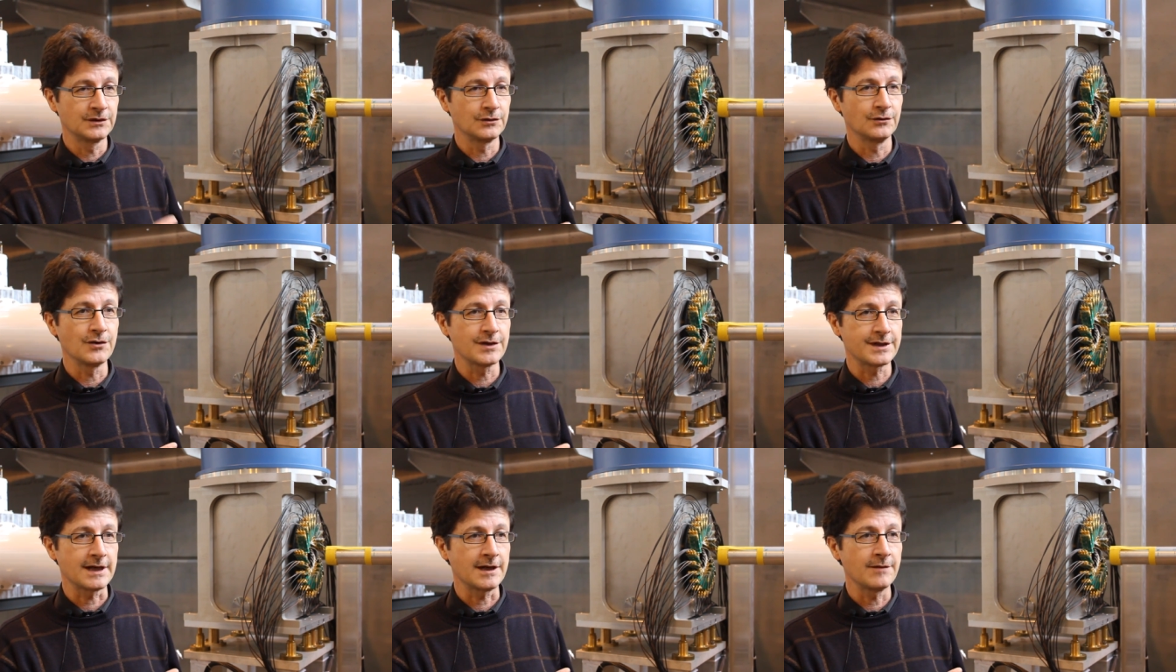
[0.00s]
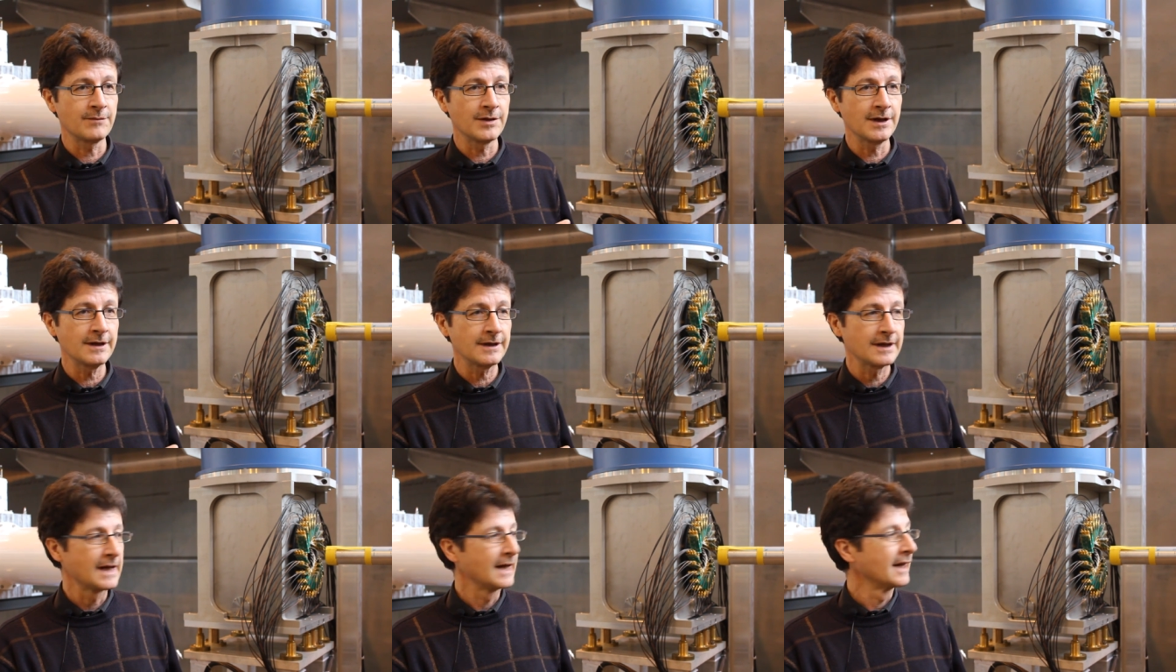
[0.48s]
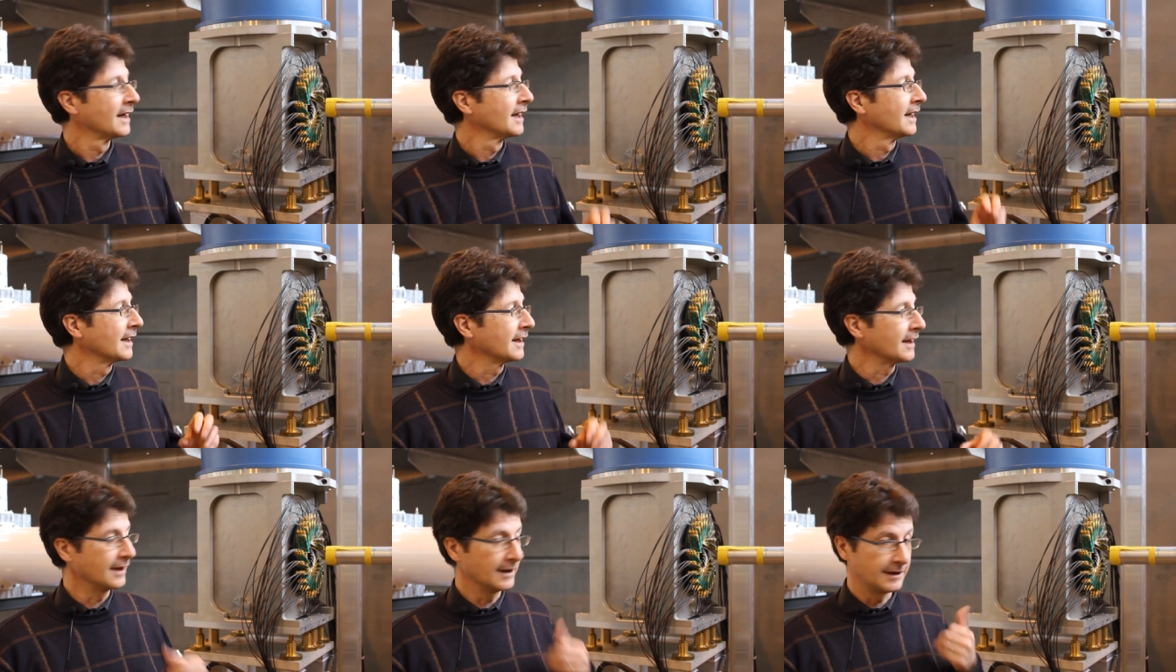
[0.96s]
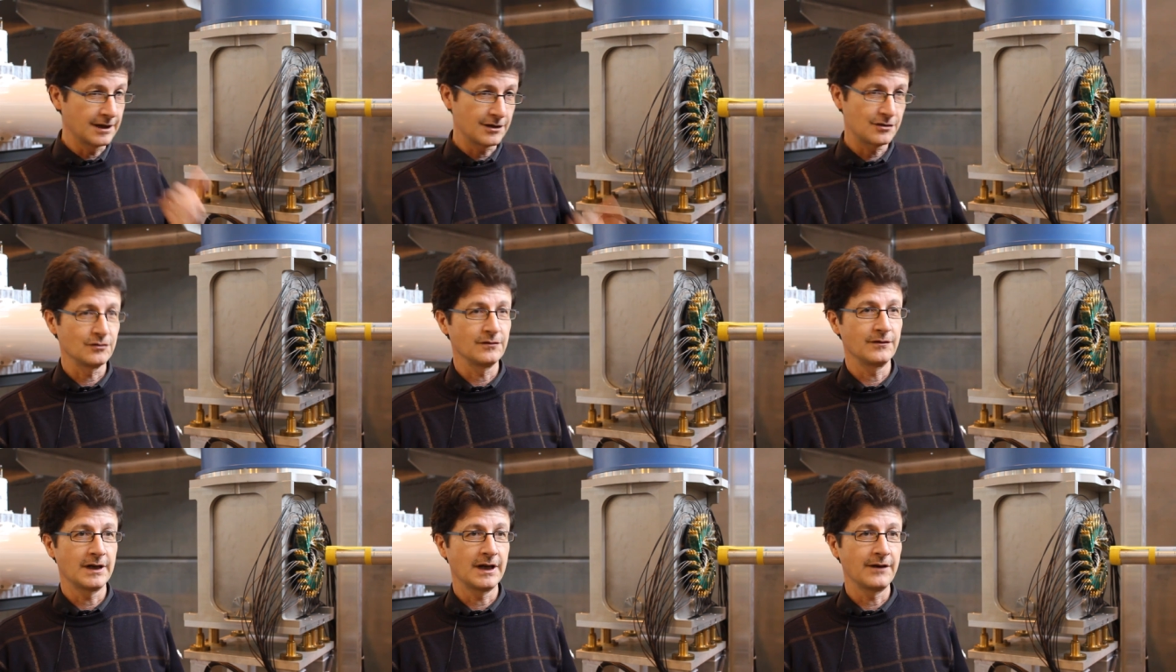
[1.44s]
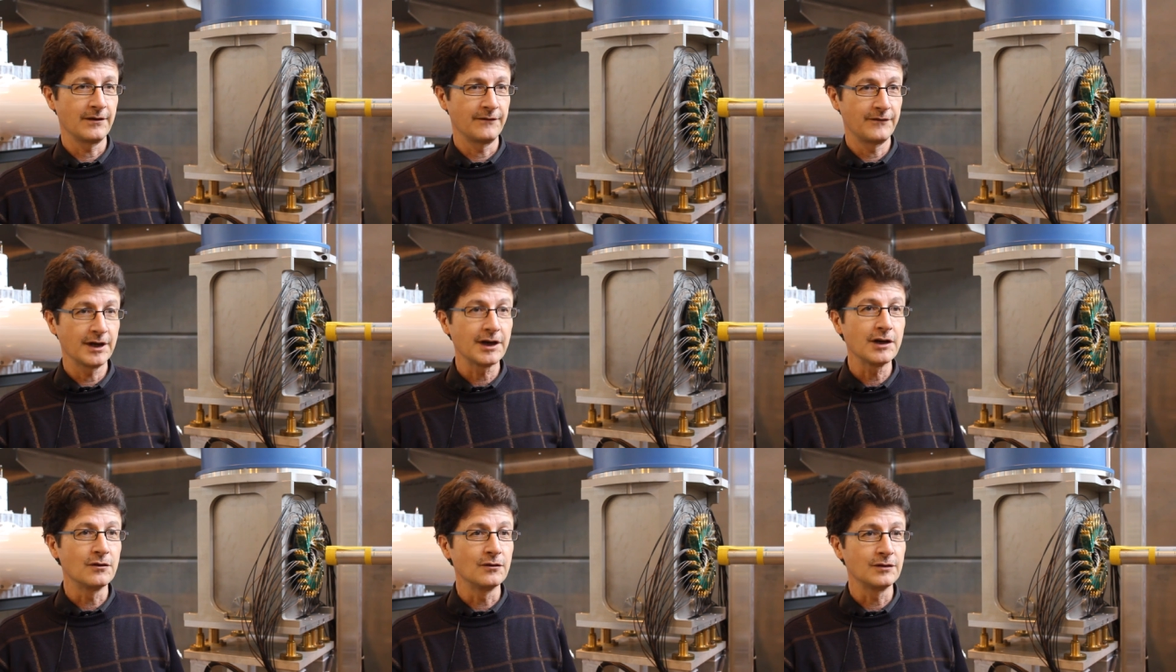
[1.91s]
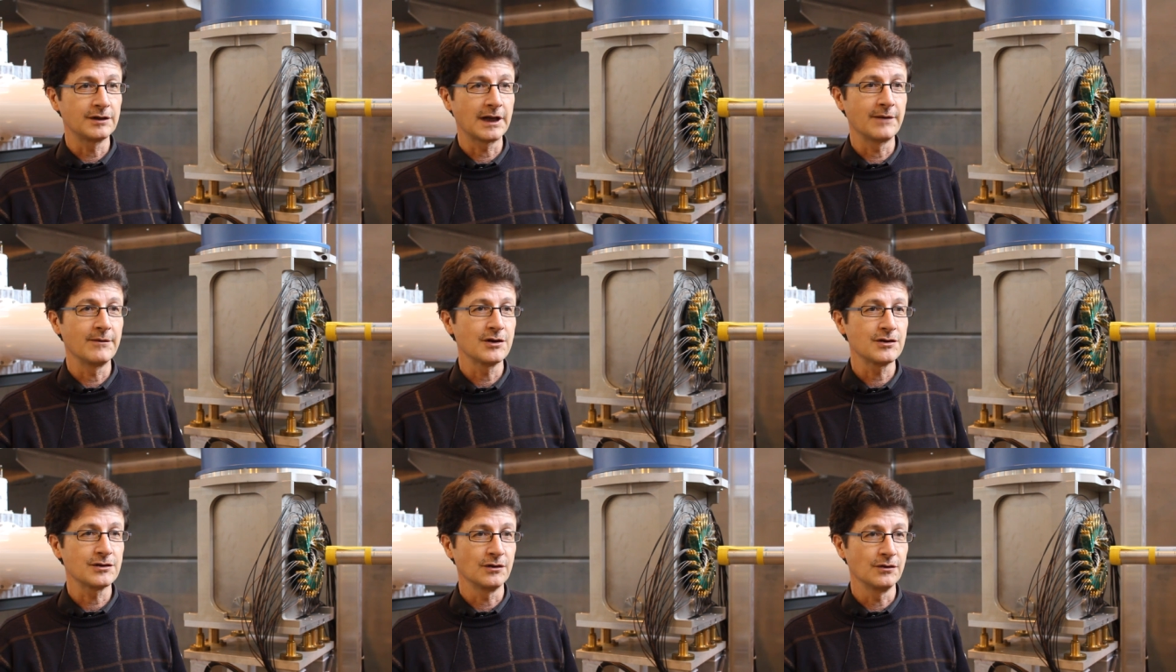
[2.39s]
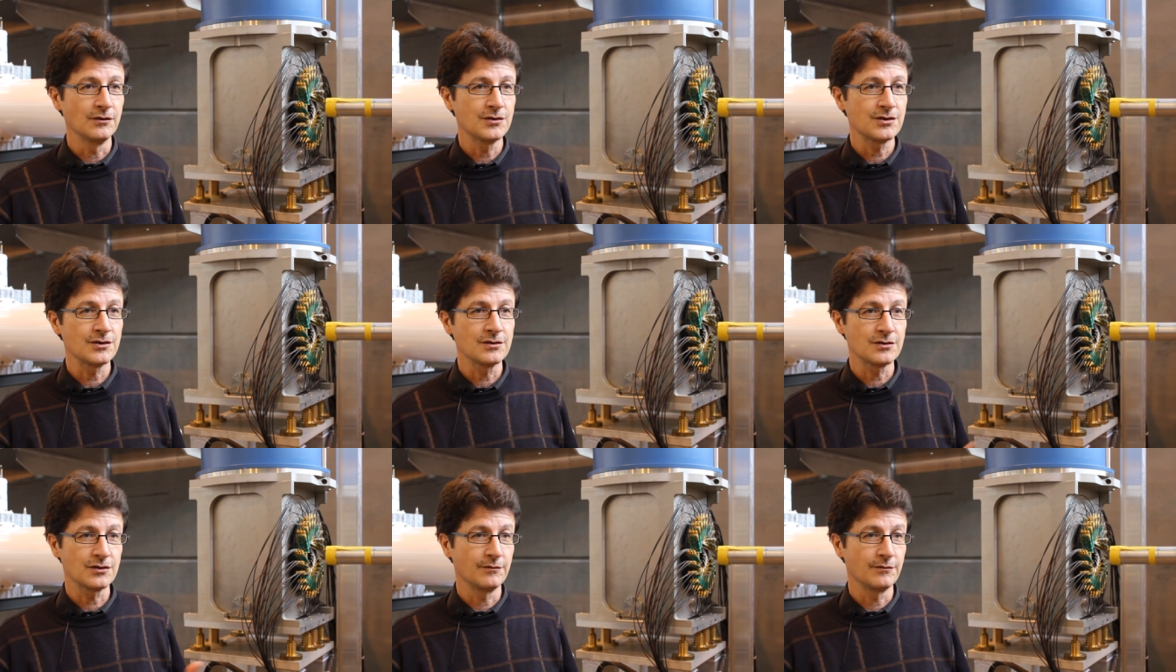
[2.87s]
to the sample. It has to have a very good time resolution,